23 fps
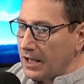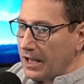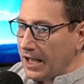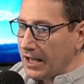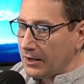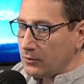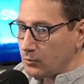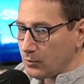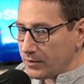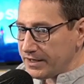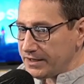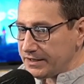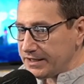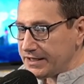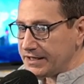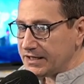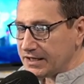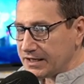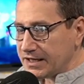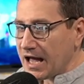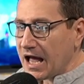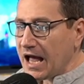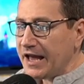And we
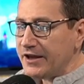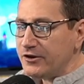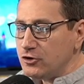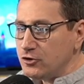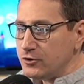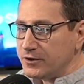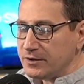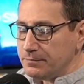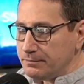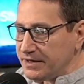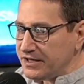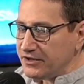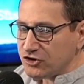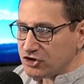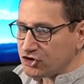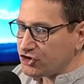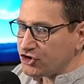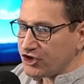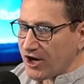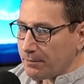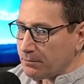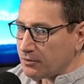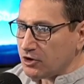need a guy who can be the
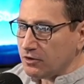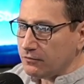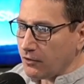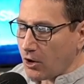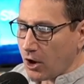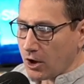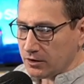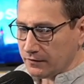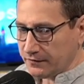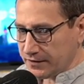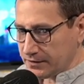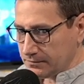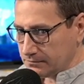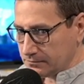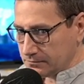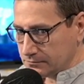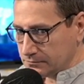shepherd of all of it,